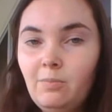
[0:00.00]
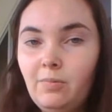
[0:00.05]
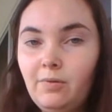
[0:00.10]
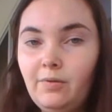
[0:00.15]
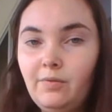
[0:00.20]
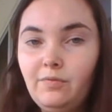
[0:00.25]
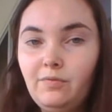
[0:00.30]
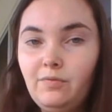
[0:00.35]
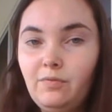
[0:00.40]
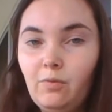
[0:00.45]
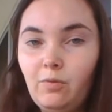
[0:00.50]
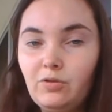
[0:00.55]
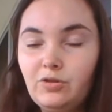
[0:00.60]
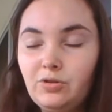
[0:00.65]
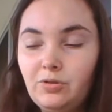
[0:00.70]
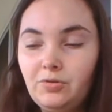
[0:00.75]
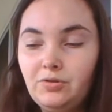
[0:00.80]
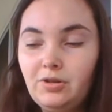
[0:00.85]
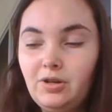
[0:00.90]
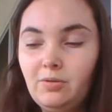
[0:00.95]
But for
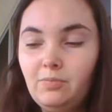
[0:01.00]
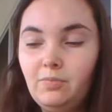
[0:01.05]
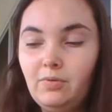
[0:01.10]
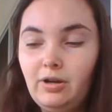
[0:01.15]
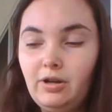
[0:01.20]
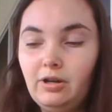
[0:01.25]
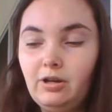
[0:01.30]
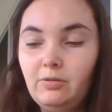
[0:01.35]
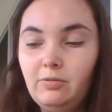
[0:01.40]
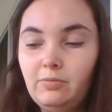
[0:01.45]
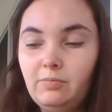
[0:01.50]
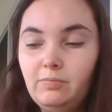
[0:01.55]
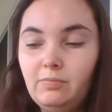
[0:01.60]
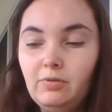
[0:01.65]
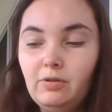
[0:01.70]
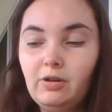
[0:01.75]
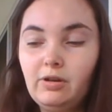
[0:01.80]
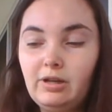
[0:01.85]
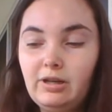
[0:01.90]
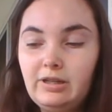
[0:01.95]
short term, we're gonna
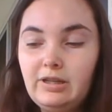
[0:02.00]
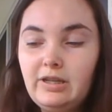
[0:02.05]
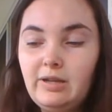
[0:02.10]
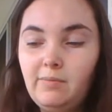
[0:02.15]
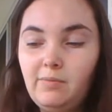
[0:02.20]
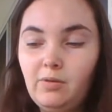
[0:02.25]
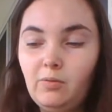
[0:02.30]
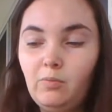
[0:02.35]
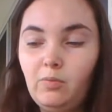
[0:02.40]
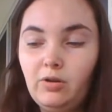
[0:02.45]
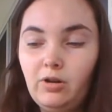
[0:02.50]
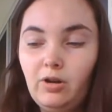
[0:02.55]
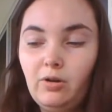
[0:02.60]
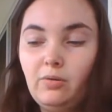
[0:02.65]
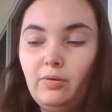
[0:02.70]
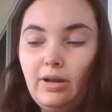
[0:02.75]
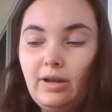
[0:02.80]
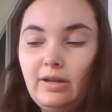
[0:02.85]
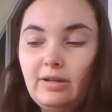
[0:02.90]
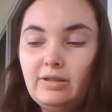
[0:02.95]
keep the
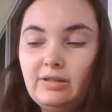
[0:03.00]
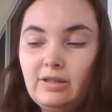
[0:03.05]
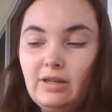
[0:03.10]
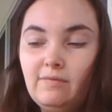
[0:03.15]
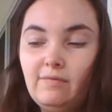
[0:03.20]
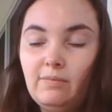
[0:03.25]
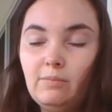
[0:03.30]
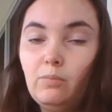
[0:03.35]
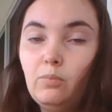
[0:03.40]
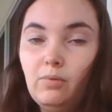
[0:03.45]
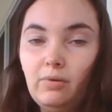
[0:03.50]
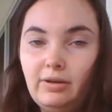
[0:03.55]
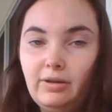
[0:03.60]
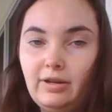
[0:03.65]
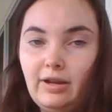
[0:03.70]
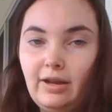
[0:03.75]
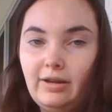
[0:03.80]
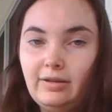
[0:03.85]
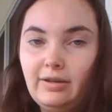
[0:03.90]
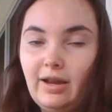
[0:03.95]

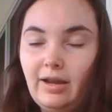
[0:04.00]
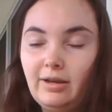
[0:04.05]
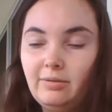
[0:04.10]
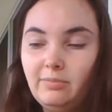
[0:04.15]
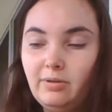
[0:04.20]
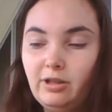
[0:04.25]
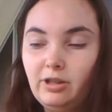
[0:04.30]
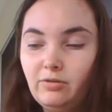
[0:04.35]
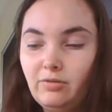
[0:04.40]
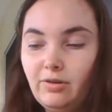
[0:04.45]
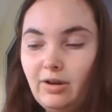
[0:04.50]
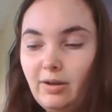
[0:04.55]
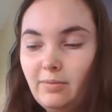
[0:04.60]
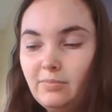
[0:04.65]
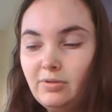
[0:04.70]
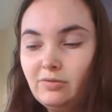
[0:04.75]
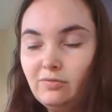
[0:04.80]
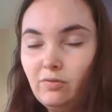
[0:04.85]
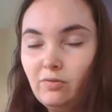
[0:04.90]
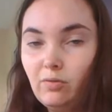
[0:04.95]
1087.99
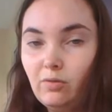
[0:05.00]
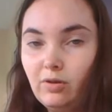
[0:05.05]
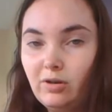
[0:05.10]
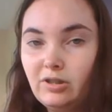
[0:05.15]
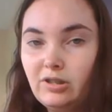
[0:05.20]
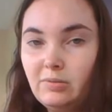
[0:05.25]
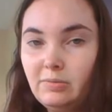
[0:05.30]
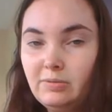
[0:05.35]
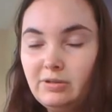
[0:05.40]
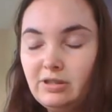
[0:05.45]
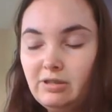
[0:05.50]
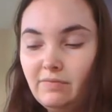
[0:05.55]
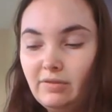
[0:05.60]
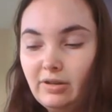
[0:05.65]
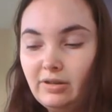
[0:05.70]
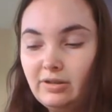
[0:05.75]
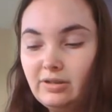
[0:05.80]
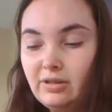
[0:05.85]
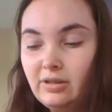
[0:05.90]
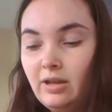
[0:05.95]
milligrams for
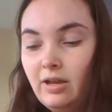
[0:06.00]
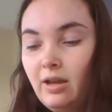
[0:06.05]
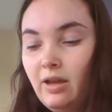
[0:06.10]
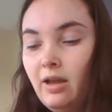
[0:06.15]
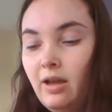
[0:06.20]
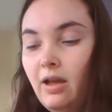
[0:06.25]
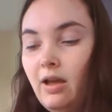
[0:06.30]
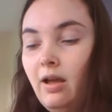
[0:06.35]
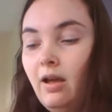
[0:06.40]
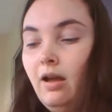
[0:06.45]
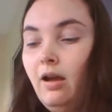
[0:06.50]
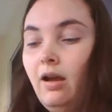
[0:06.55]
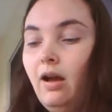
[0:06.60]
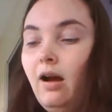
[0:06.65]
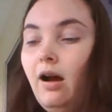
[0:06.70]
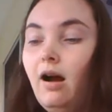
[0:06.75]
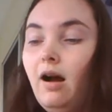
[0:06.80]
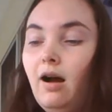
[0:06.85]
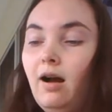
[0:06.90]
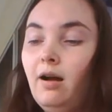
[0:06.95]
specifics.
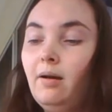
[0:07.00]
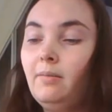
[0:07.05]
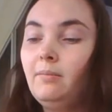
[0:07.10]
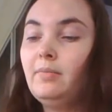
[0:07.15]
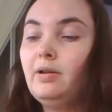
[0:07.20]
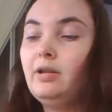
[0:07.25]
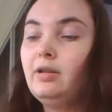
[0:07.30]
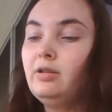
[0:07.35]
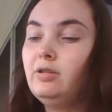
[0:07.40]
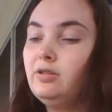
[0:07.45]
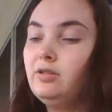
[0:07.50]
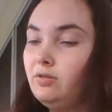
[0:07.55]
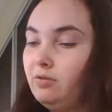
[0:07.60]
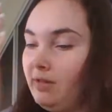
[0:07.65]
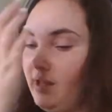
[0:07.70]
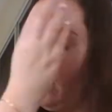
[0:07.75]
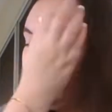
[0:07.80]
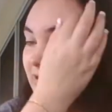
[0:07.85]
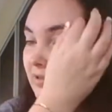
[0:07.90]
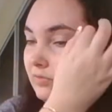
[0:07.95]
So
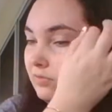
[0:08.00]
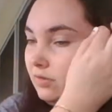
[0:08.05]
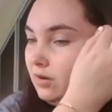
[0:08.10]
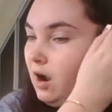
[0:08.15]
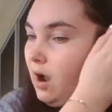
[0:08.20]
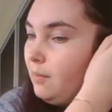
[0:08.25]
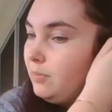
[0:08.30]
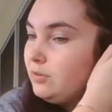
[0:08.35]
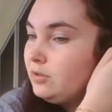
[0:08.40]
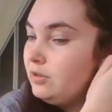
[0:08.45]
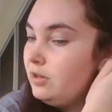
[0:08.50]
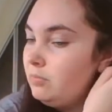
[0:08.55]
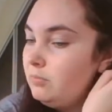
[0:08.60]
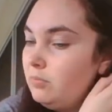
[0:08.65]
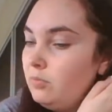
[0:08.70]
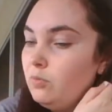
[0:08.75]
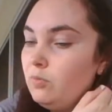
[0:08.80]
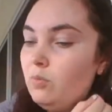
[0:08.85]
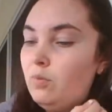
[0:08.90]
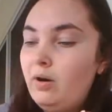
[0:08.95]
that's for option
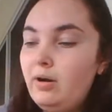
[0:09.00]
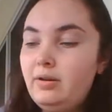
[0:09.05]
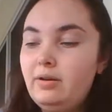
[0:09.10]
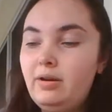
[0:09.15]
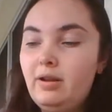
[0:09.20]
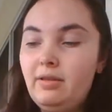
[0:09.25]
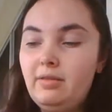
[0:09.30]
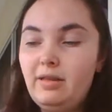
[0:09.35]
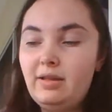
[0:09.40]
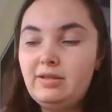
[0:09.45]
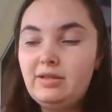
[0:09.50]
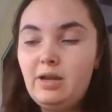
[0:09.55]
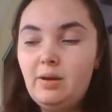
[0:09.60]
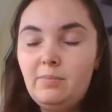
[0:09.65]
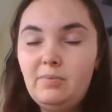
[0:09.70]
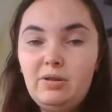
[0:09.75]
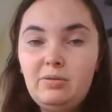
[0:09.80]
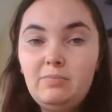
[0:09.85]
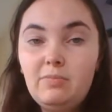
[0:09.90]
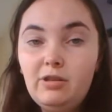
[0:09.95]
number 1. That's how
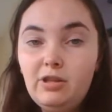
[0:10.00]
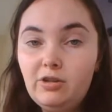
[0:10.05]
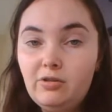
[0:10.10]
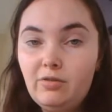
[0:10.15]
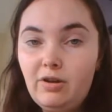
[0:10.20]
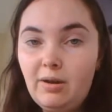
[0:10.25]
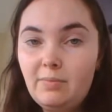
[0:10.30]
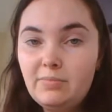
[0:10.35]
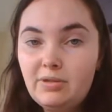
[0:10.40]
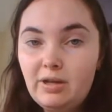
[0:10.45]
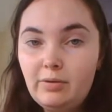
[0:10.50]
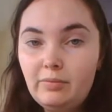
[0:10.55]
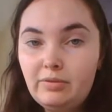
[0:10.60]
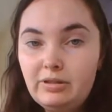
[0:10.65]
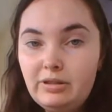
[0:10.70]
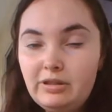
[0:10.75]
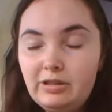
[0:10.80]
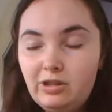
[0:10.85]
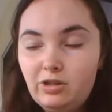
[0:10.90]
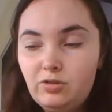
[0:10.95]
many milligrams I would
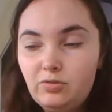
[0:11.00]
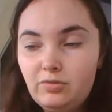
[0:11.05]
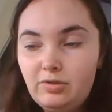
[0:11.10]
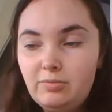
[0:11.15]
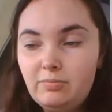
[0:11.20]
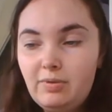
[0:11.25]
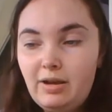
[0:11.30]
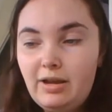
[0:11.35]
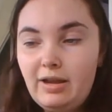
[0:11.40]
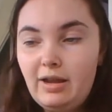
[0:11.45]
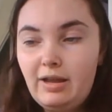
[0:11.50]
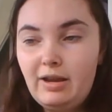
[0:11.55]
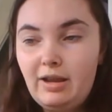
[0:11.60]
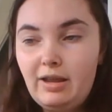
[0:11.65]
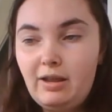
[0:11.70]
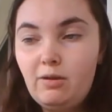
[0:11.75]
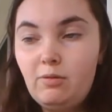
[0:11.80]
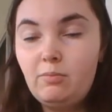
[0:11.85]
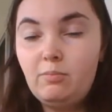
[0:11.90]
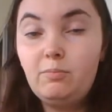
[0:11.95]
need to treat my
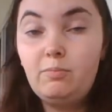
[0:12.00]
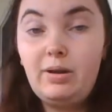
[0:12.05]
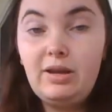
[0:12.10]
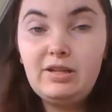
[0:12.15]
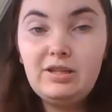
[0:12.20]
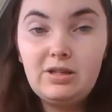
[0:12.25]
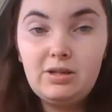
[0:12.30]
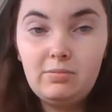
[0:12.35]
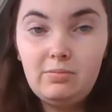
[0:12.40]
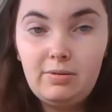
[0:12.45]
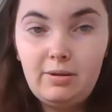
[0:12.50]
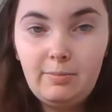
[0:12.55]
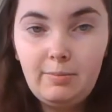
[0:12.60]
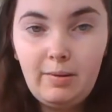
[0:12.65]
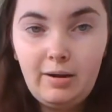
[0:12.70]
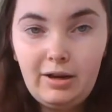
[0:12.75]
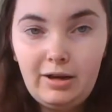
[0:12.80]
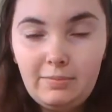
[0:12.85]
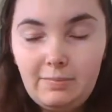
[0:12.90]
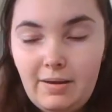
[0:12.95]
headache based on my
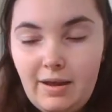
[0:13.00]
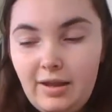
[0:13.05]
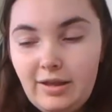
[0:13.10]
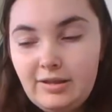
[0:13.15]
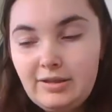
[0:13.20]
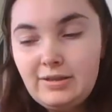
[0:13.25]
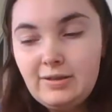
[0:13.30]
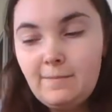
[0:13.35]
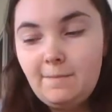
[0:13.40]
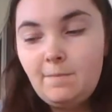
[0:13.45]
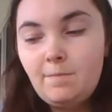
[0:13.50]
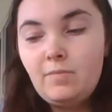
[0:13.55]
body mass.